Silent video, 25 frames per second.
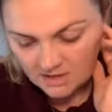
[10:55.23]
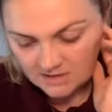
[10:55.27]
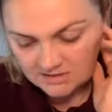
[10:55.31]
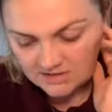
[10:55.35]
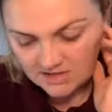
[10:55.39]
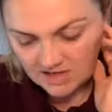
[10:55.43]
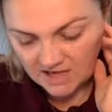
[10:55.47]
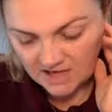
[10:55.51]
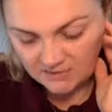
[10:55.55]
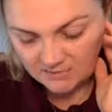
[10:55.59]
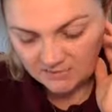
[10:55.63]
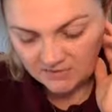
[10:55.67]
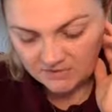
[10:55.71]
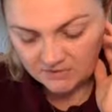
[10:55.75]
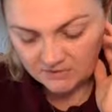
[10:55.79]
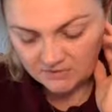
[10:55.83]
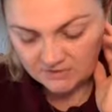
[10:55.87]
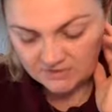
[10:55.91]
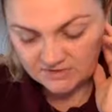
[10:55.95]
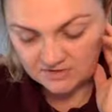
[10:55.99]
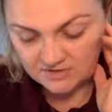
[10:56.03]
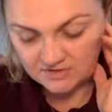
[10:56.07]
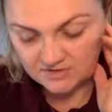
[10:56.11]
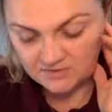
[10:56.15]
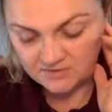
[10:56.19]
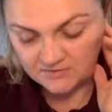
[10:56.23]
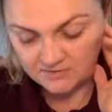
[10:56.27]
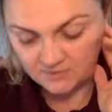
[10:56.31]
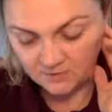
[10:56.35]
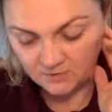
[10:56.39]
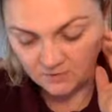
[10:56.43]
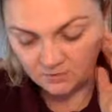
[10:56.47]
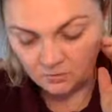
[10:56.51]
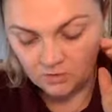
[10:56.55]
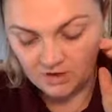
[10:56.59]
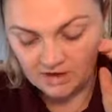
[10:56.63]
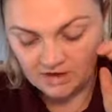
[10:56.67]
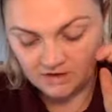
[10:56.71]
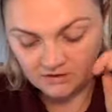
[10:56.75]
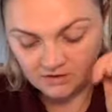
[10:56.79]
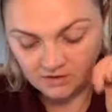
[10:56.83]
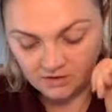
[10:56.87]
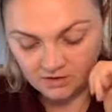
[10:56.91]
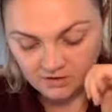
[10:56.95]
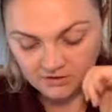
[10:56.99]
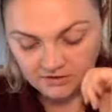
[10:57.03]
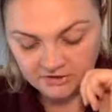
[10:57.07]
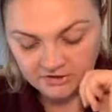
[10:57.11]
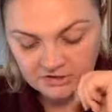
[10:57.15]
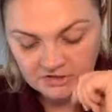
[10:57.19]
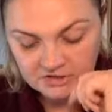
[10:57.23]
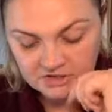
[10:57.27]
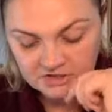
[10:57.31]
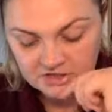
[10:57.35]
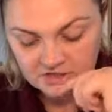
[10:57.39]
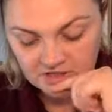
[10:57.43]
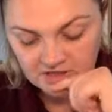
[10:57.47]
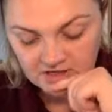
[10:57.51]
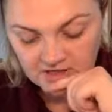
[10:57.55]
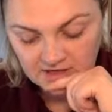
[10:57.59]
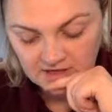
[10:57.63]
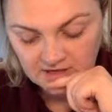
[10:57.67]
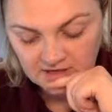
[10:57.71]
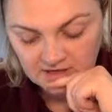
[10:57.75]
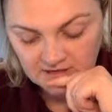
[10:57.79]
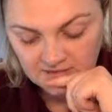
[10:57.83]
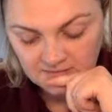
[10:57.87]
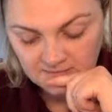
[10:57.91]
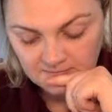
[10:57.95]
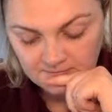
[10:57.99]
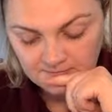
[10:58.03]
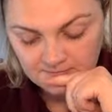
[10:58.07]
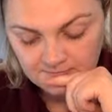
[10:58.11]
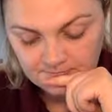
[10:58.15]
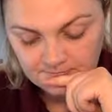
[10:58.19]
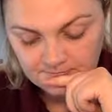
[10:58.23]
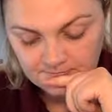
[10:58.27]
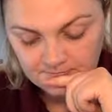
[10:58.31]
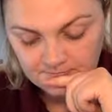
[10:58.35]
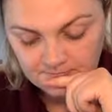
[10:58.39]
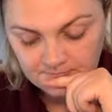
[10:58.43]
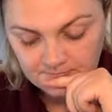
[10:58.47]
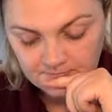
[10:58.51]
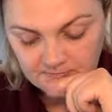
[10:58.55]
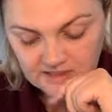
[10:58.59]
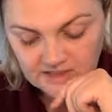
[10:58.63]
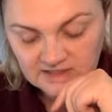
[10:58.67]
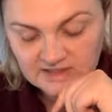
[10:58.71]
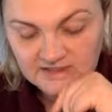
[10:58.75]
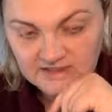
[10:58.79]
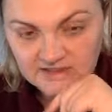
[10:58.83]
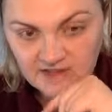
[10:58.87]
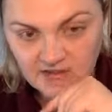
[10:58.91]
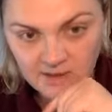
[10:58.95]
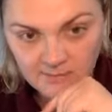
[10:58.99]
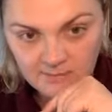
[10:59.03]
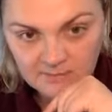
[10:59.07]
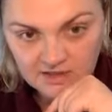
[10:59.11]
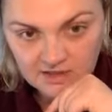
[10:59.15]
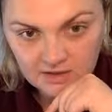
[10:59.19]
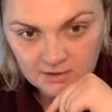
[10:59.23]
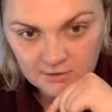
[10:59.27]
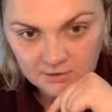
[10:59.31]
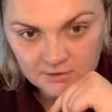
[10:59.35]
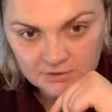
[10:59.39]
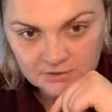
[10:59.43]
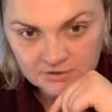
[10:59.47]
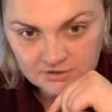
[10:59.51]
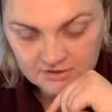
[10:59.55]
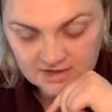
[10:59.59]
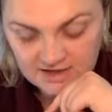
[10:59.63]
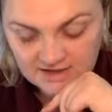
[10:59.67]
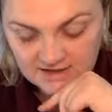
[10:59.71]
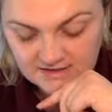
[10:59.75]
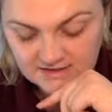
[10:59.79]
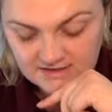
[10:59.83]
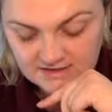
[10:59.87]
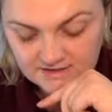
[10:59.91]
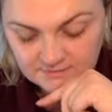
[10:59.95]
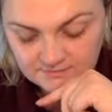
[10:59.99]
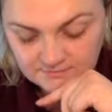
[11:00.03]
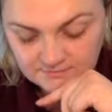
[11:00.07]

top uses for wild orange: insomnia or stress,